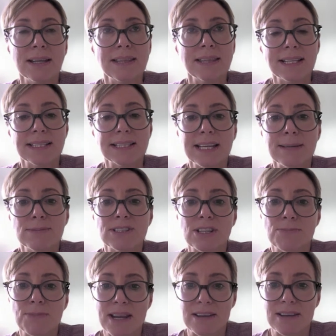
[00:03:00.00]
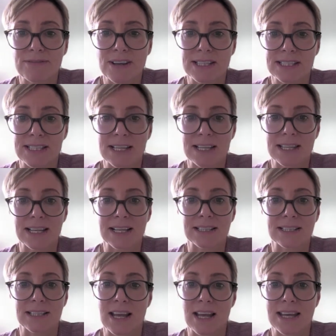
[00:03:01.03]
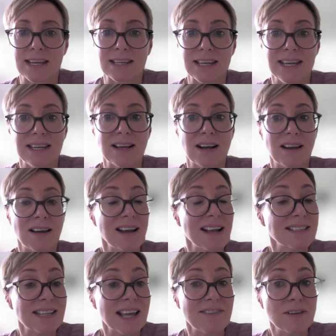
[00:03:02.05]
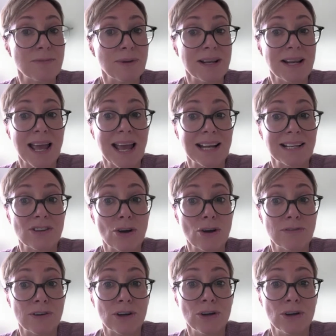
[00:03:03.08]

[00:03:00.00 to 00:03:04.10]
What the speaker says: That seems to manifest in things like key clients having been handed over